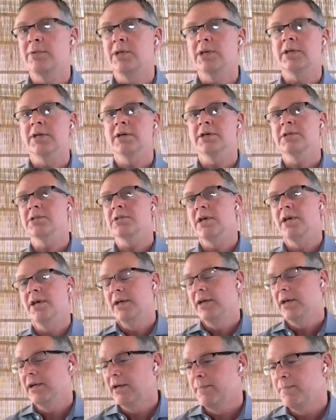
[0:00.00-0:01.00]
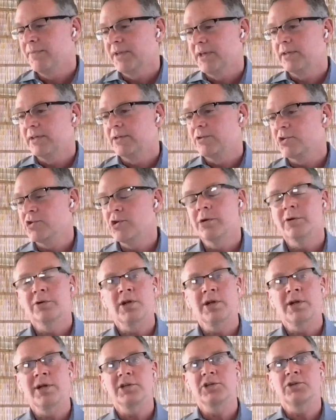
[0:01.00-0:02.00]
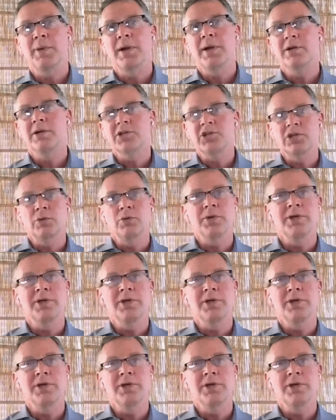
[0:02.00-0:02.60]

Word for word: because there's no transparency.